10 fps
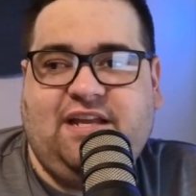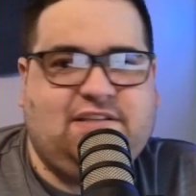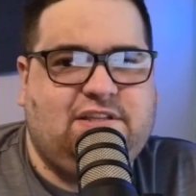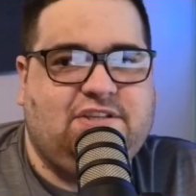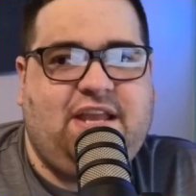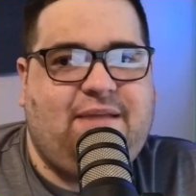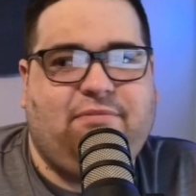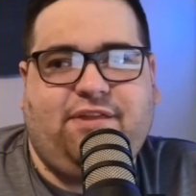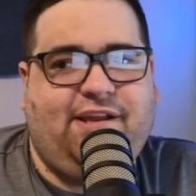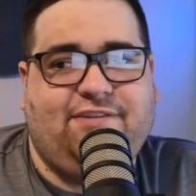It's the same
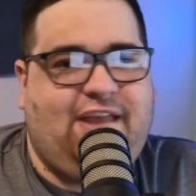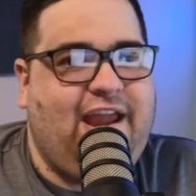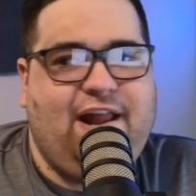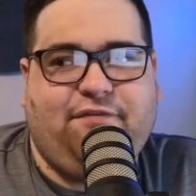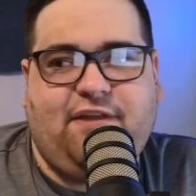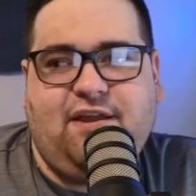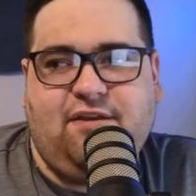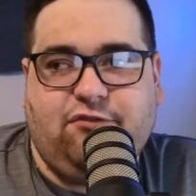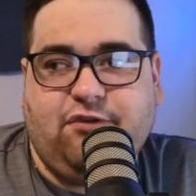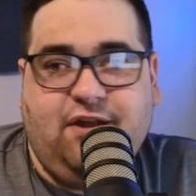thing as
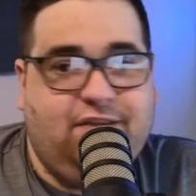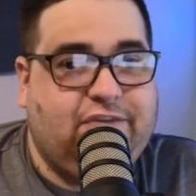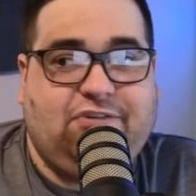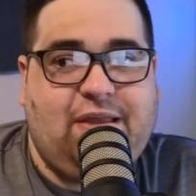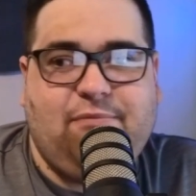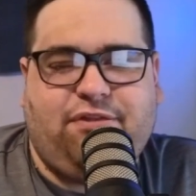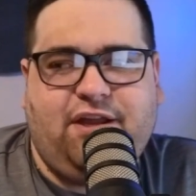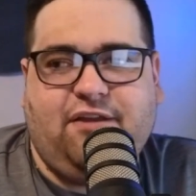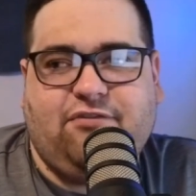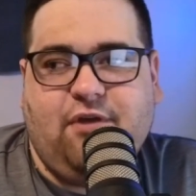NFTs. It's the same
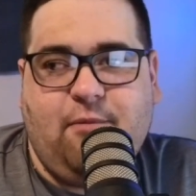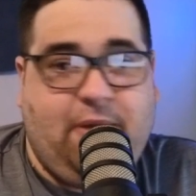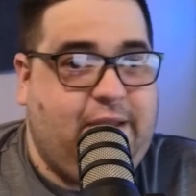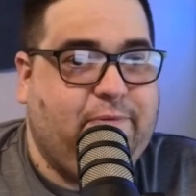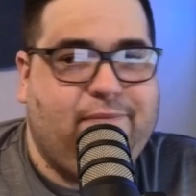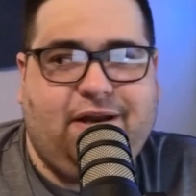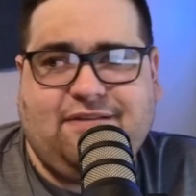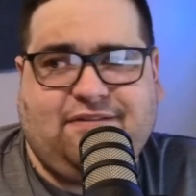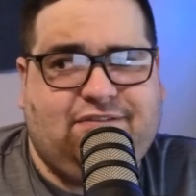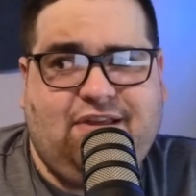thing as paper money.
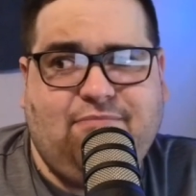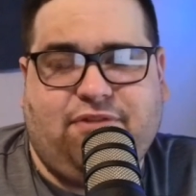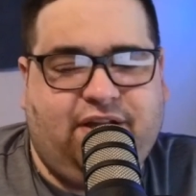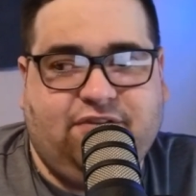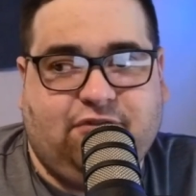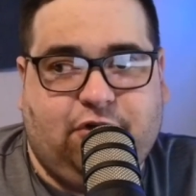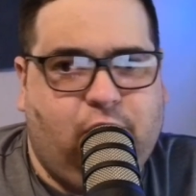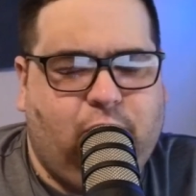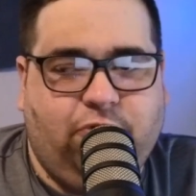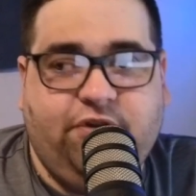It's the same thing as
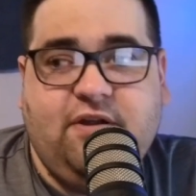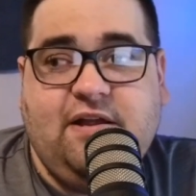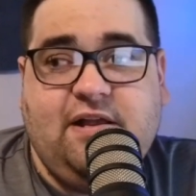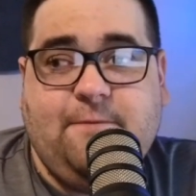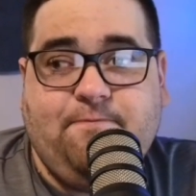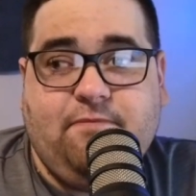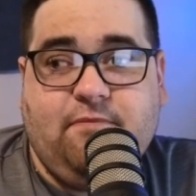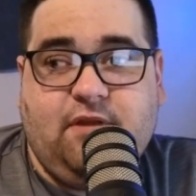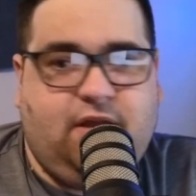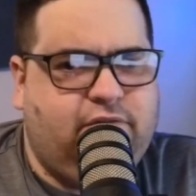gold.
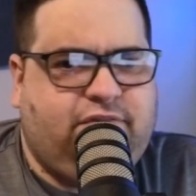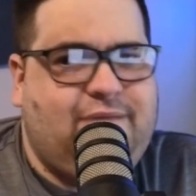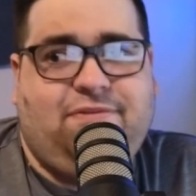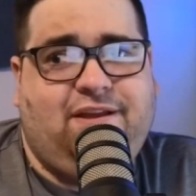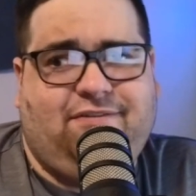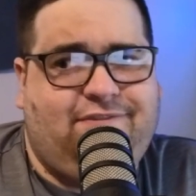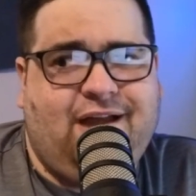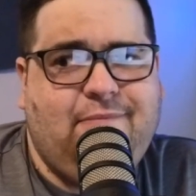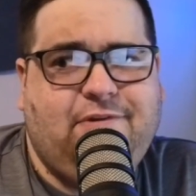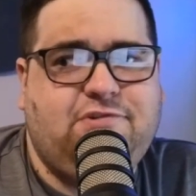And same thing as
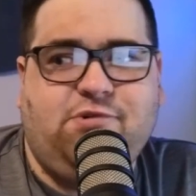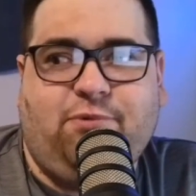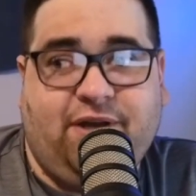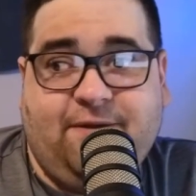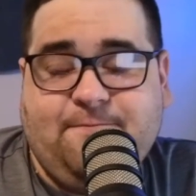diamond jewelry.